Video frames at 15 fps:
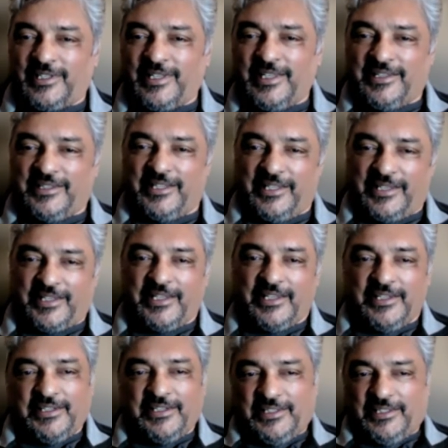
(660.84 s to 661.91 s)
Like,
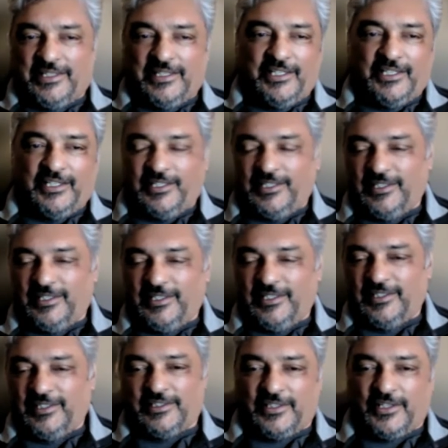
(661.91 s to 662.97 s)

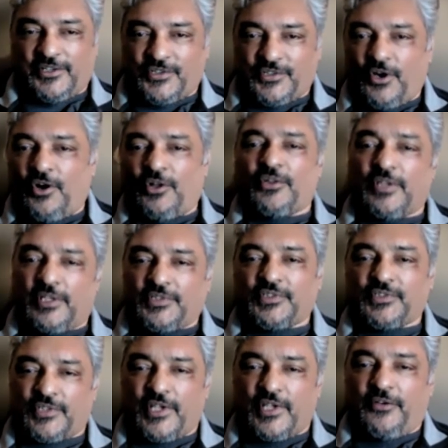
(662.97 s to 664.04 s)
there's all this
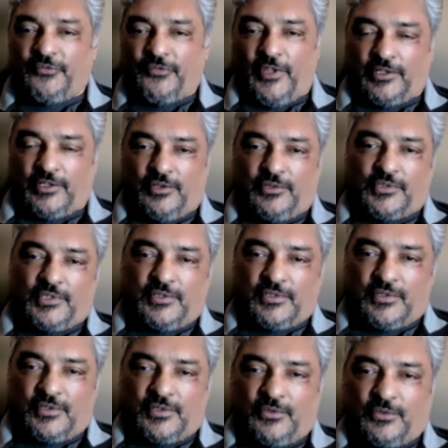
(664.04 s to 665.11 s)
stuff that goes
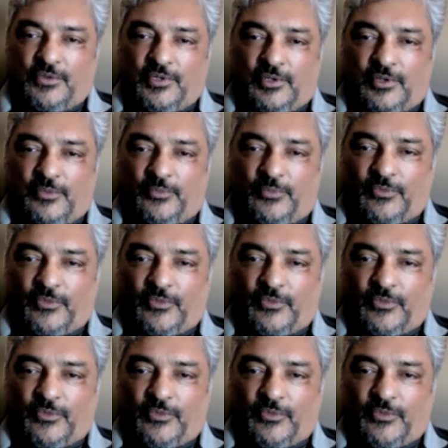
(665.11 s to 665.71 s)
into the